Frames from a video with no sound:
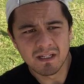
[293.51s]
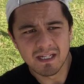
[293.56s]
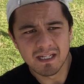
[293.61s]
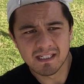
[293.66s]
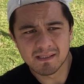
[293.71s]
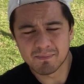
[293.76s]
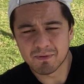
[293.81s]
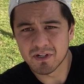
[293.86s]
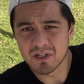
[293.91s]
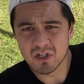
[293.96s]

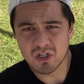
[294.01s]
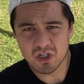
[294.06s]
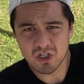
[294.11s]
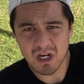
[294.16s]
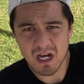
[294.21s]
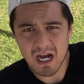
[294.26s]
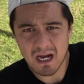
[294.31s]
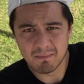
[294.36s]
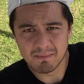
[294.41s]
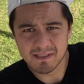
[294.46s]
it's pretty
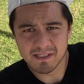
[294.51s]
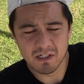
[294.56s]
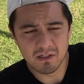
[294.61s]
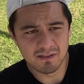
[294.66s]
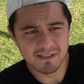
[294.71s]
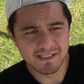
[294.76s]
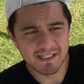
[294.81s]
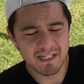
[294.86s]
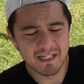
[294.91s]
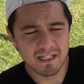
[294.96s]
sharp, so I
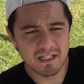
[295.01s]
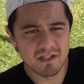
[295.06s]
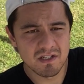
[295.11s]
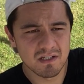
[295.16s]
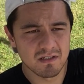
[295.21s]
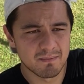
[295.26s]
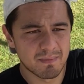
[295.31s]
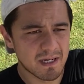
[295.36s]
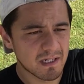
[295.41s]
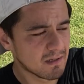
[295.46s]
was digging into
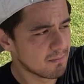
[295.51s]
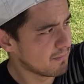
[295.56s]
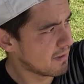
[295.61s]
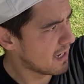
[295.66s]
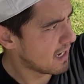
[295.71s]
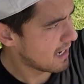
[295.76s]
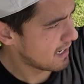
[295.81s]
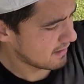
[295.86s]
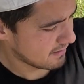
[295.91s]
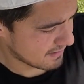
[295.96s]
the back of
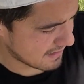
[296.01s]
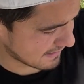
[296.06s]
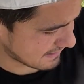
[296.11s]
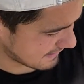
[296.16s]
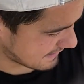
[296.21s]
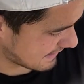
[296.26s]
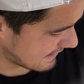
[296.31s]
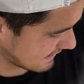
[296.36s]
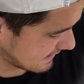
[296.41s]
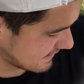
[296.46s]
my
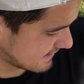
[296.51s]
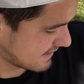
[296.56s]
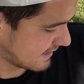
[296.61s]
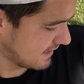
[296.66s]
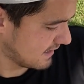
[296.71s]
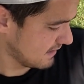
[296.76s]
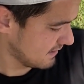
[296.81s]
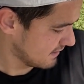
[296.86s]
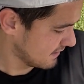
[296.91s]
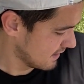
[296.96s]
Achilles
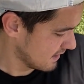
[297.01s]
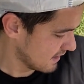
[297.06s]
here.